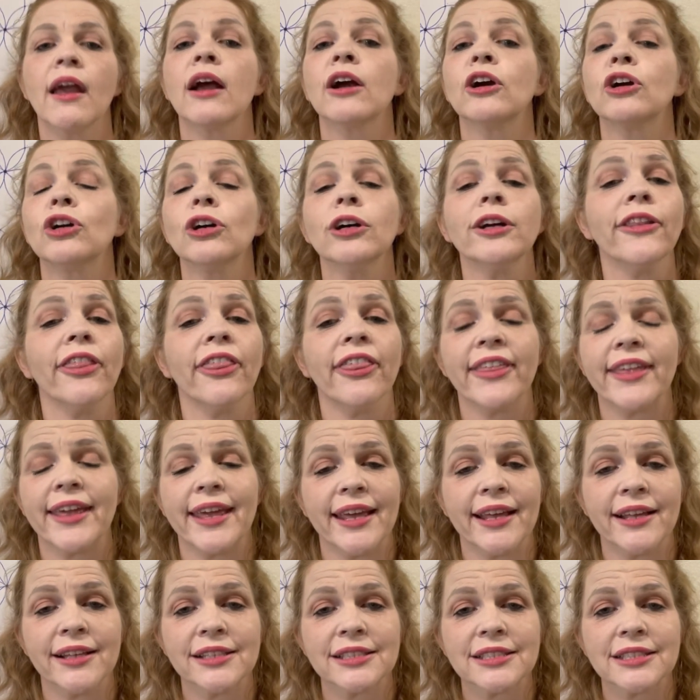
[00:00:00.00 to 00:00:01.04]
Good
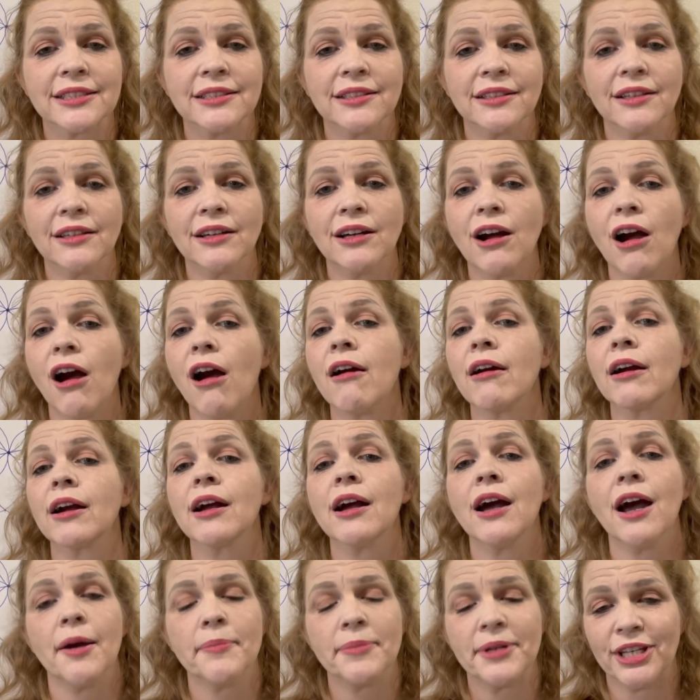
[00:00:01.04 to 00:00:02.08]
things are
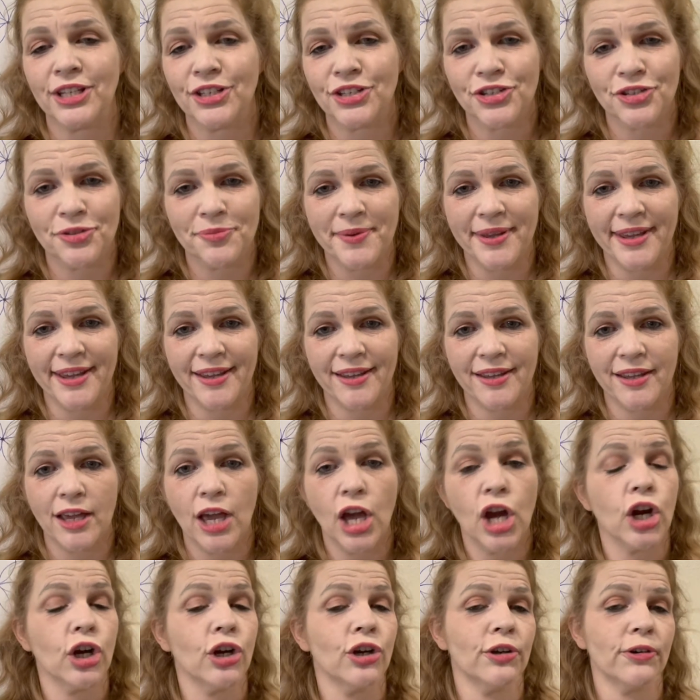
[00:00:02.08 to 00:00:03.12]
coming to me.
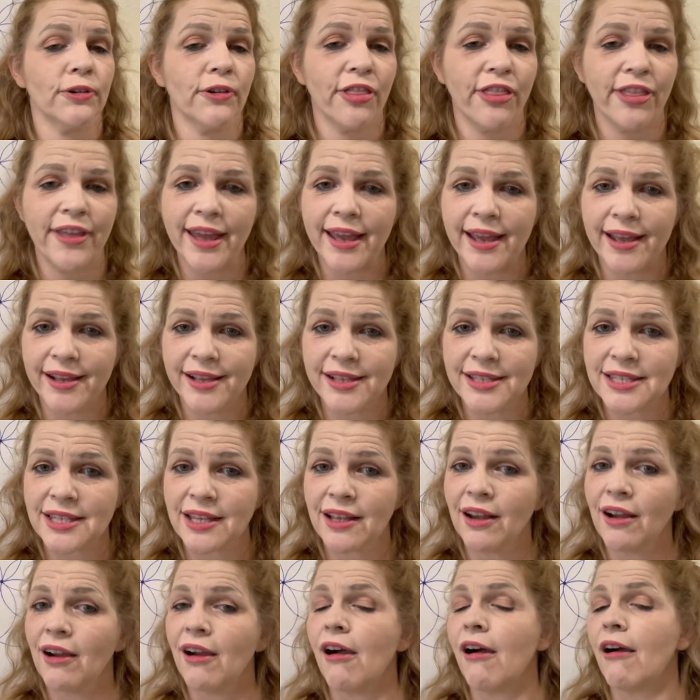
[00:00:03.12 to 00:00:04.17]
Good things
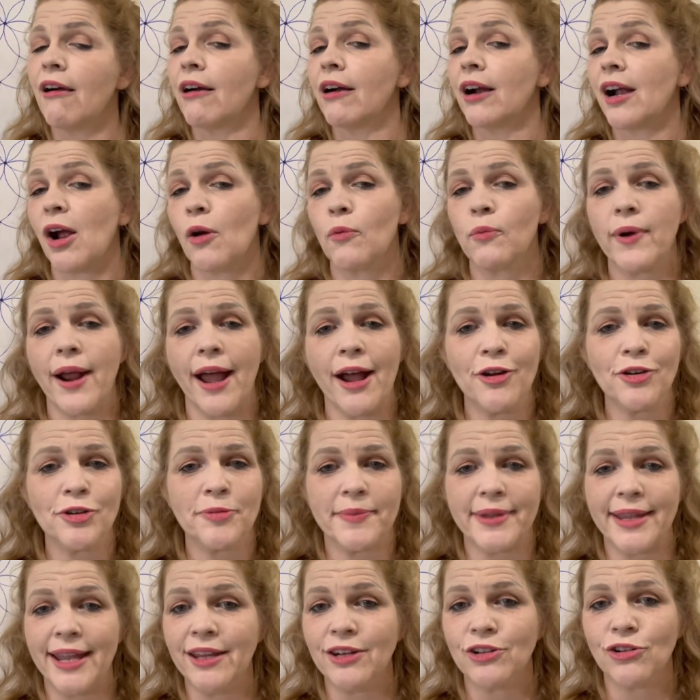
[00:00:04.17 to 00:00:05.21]
are around
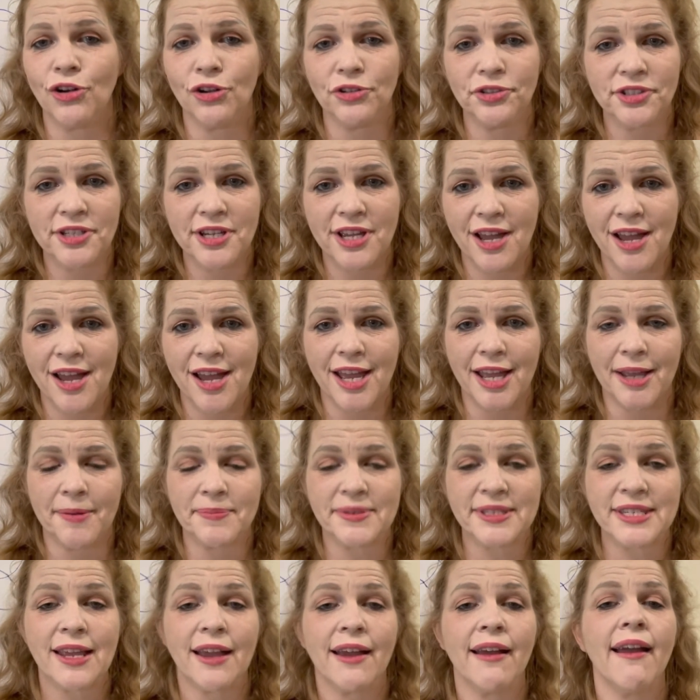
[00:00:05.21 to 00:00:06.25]
me at all
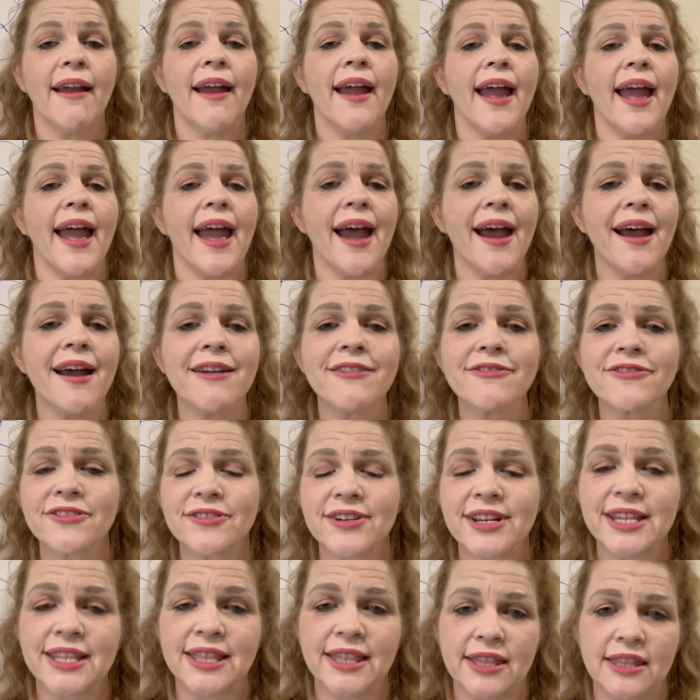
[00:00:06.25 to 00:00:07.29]
times.
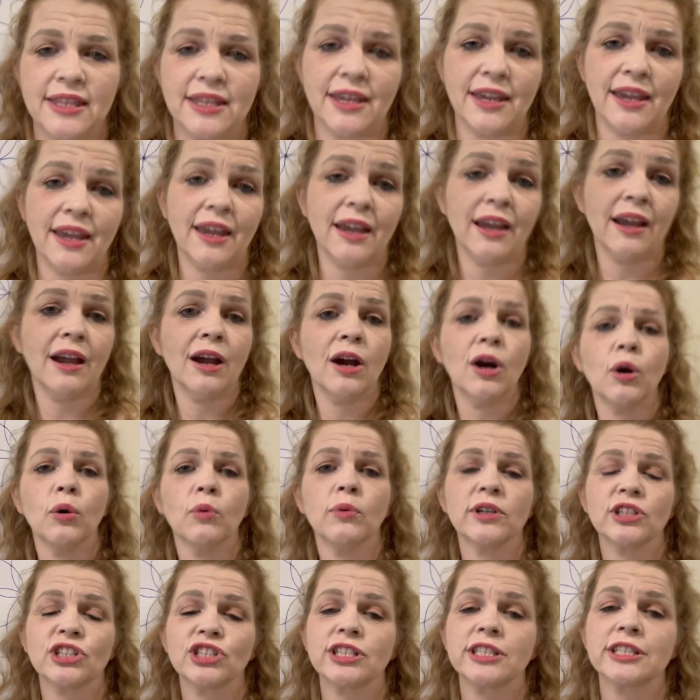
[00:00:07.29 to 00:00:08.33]
Everything
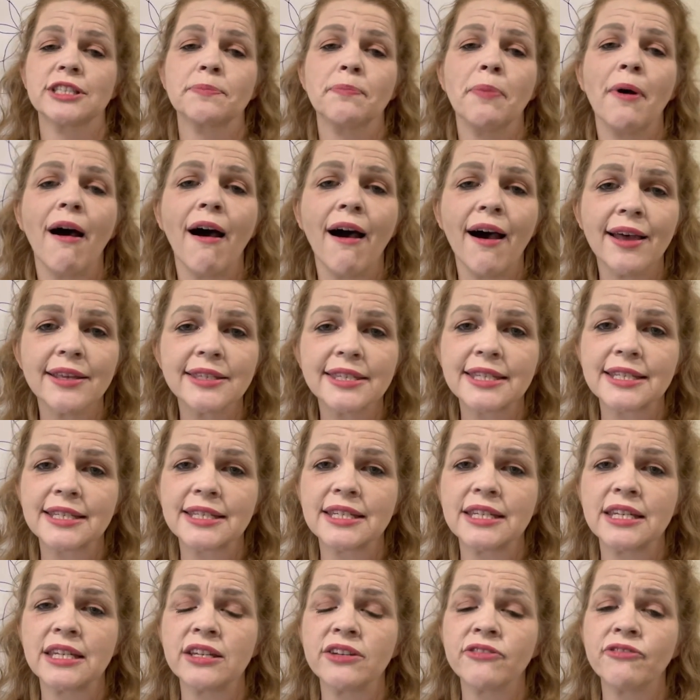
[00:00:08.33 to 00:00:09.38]
which is
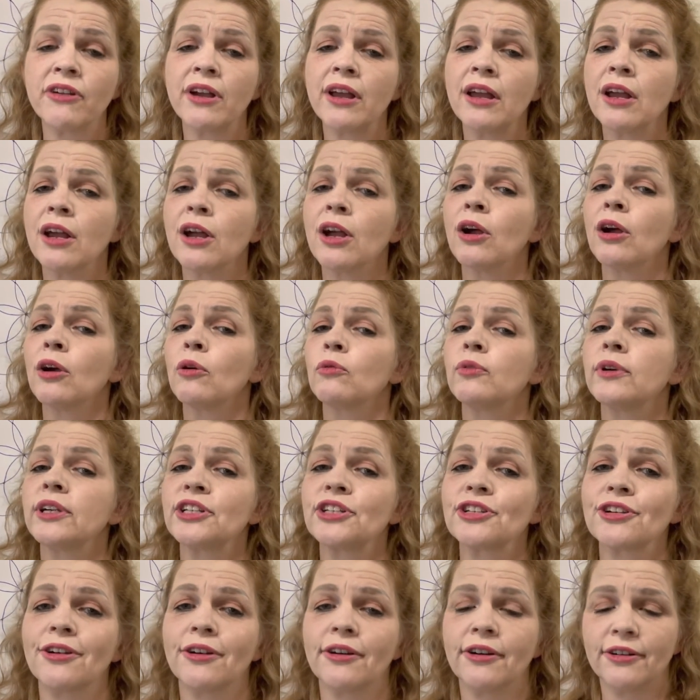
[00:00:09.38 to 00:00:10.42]
positive
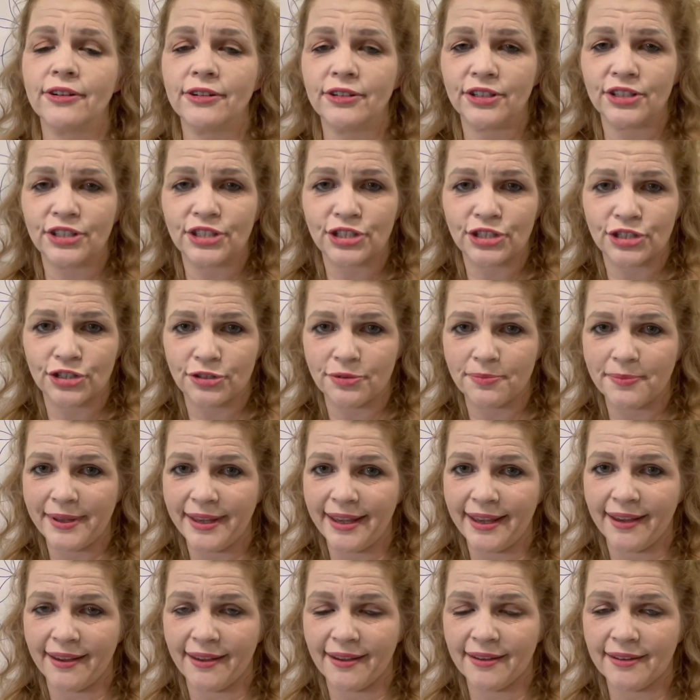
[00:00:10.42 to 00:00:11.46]
returns to
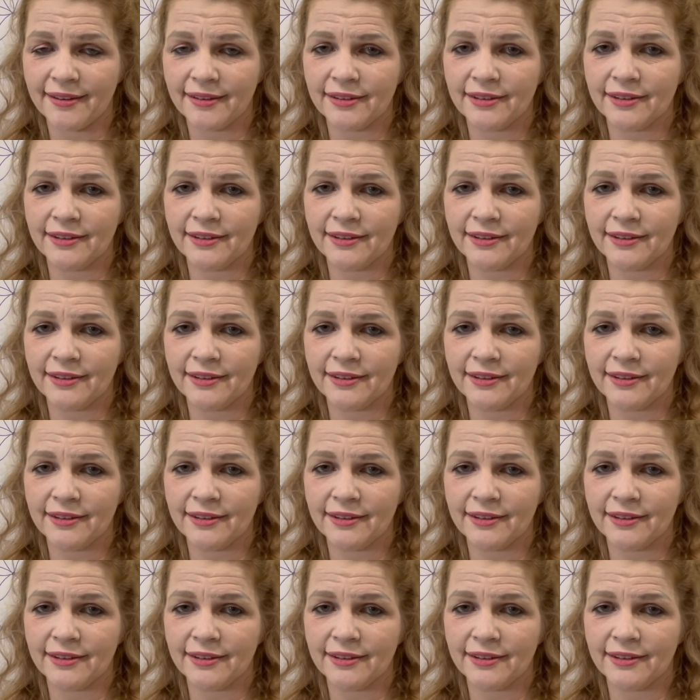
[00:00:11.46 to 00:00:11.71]
me.